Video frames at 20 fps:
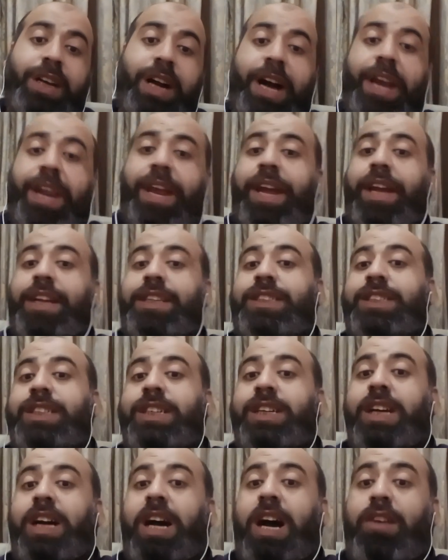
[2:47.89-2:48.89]
arrange
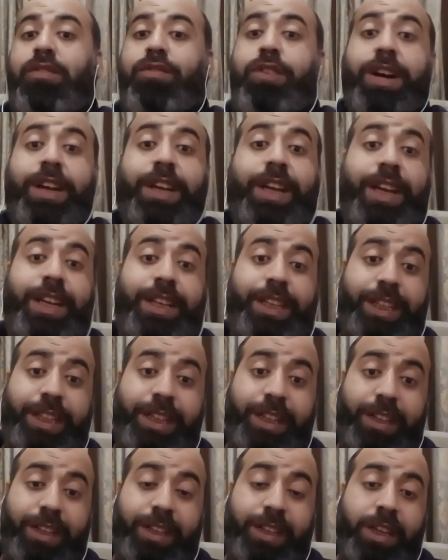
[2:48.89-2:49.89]
a working
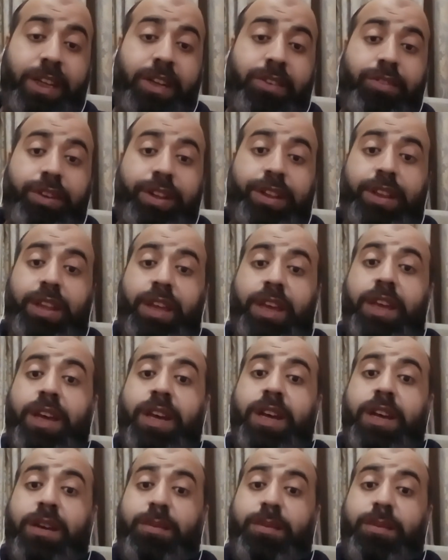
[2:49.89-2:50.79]
dinner with the